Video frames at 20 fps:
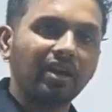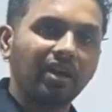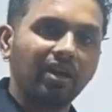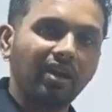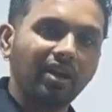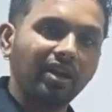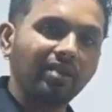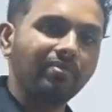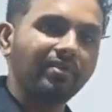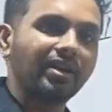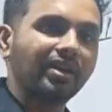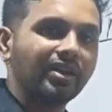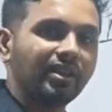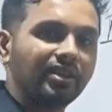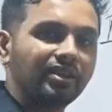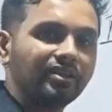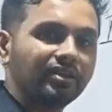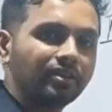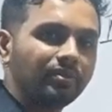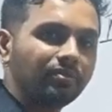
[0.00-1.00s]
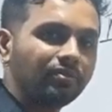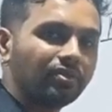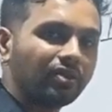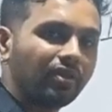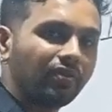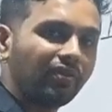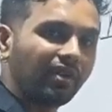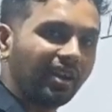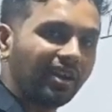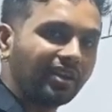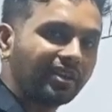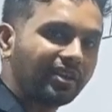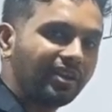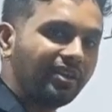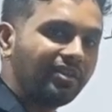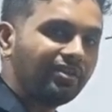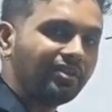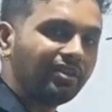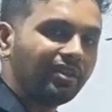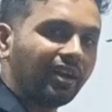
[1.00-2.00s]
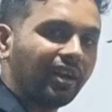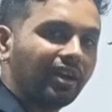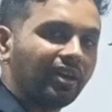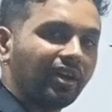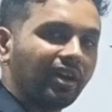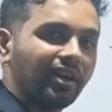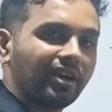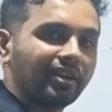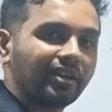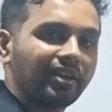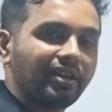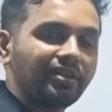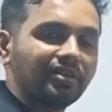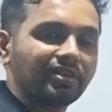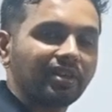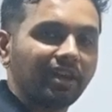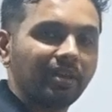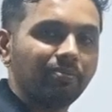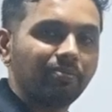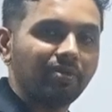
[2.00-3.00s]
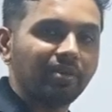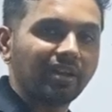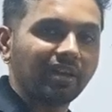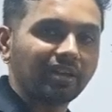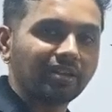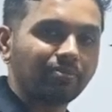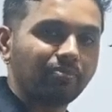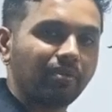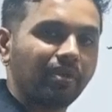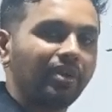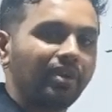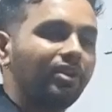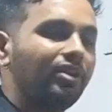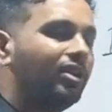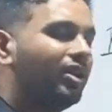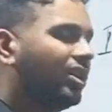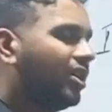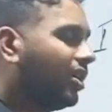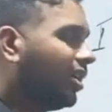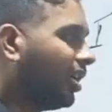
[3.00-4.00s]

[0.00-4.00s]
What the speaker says: All mechanisms of alkenes and alkanes can be explained